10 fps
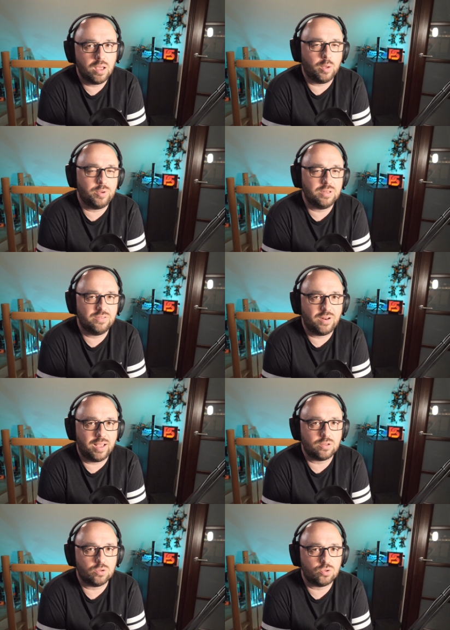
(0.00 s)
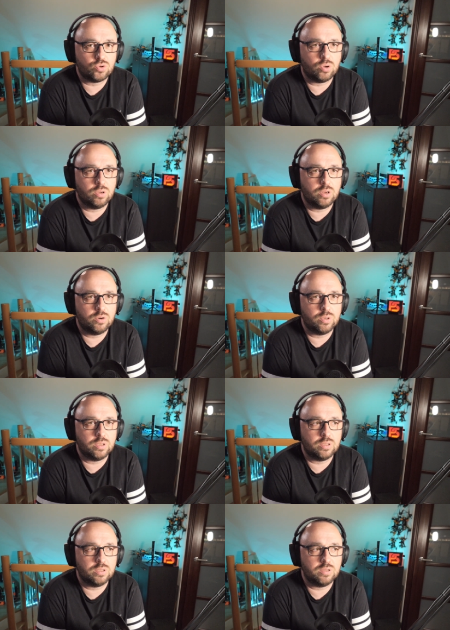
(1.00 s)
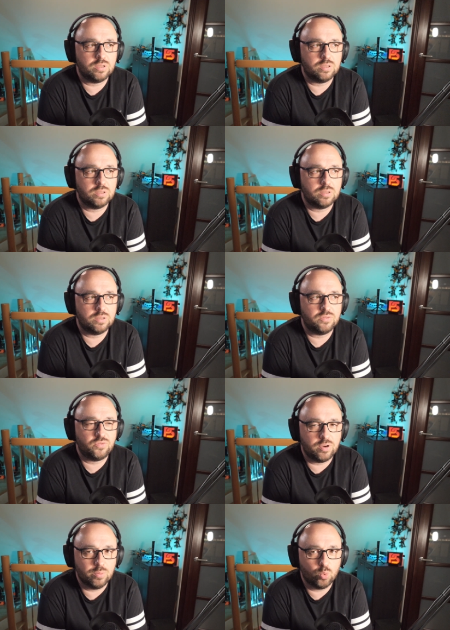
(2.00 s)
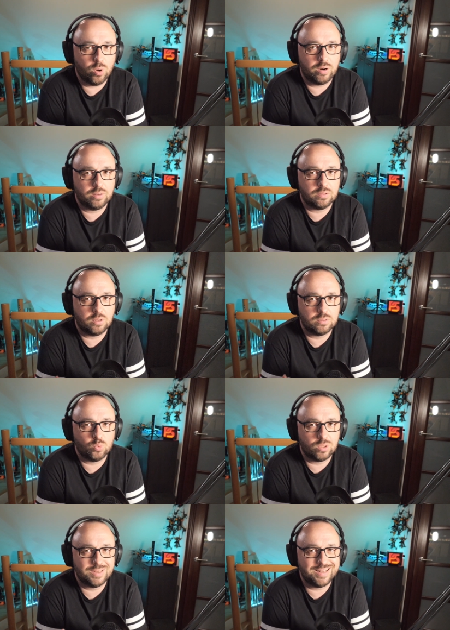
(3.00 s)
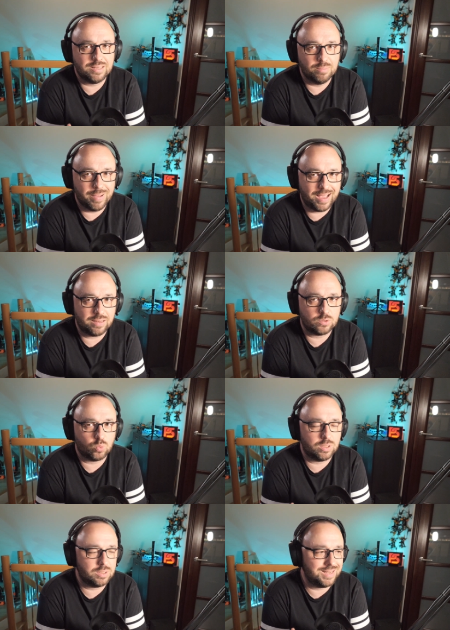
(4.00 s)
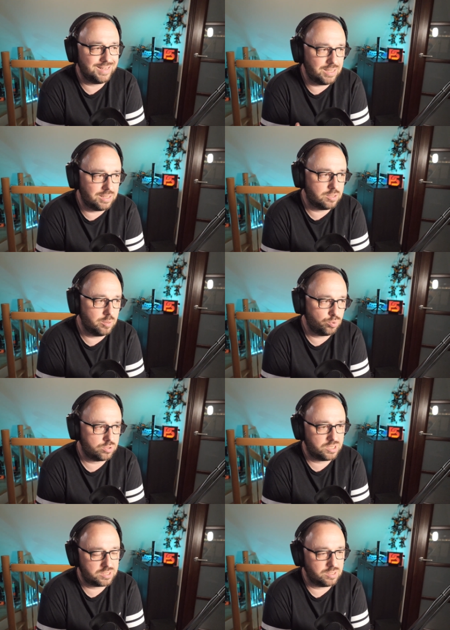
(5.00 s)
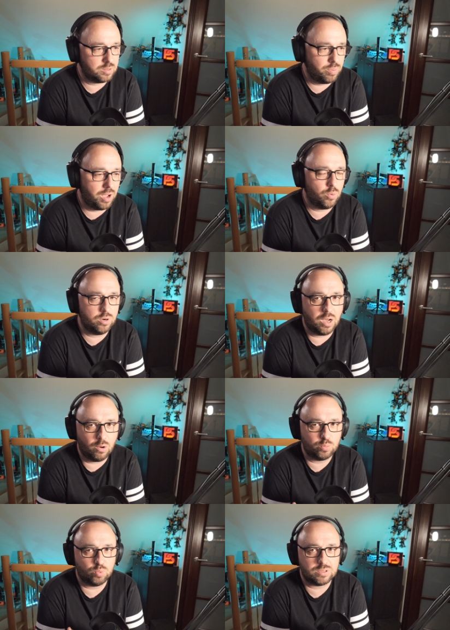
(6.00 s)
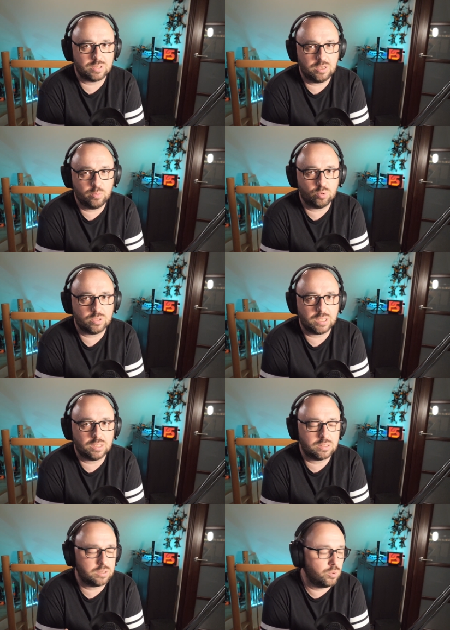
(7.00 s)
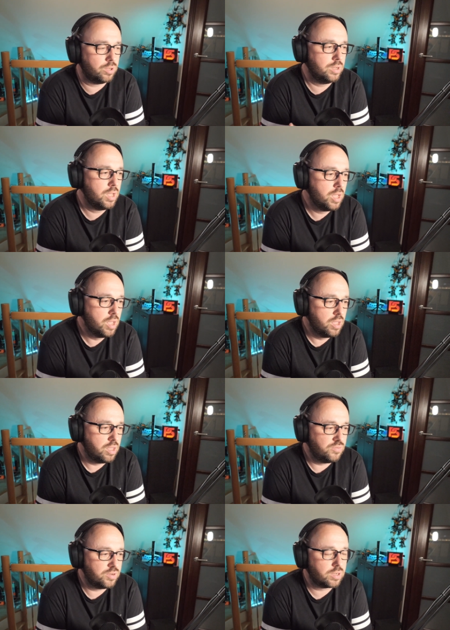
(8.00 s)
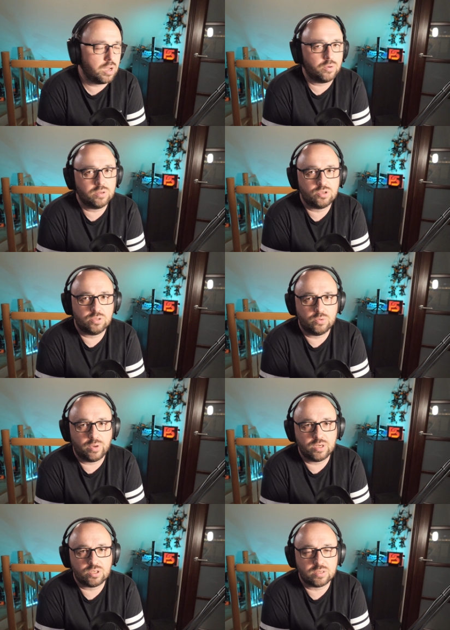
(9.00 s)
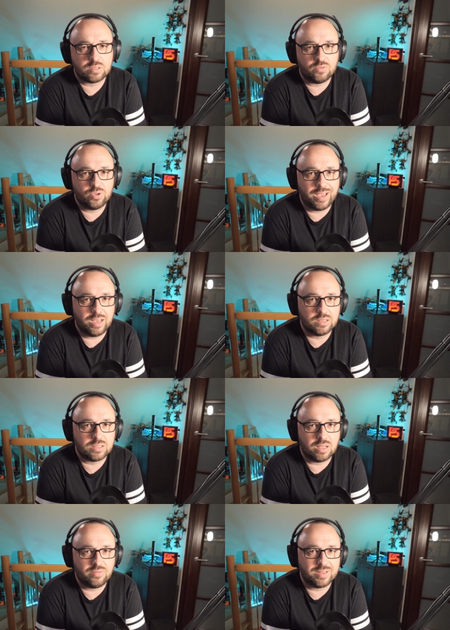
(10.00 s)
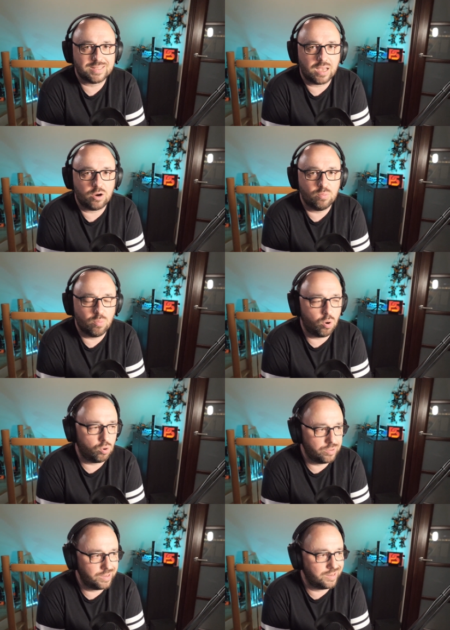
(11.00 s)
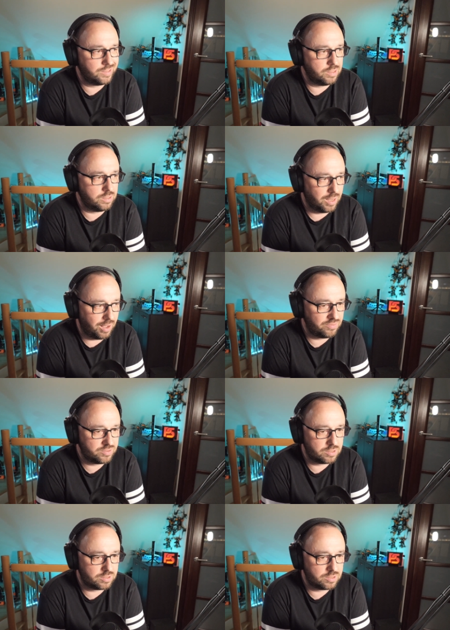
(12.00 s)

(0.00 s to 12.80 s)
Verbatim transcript: I mean the flight controller uh, firmware, what they demand when they need the processing power, outputs, inputs, and so on. Even current generations of the H7s are more than enough.